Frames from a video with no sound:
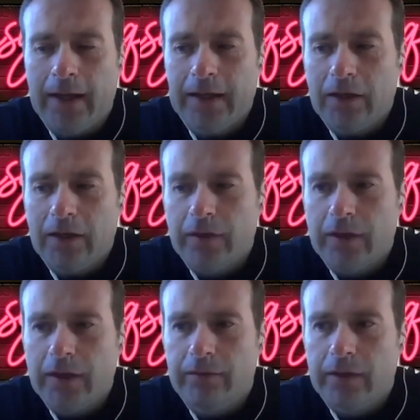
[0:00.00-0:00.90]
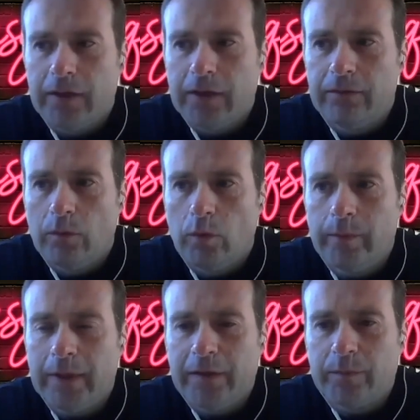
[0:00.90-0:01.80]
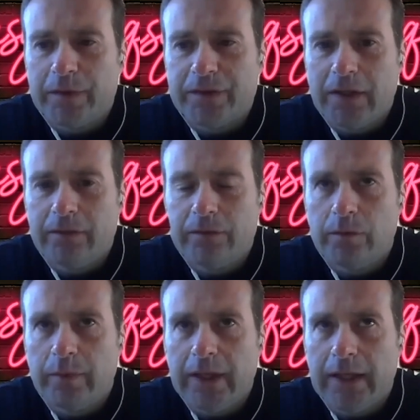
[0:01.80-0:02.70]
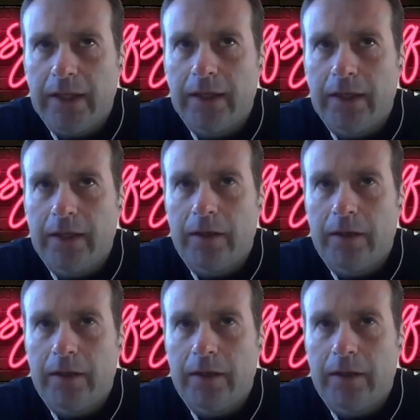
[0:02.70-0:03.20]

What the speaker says: I think if a woman is perceived to be,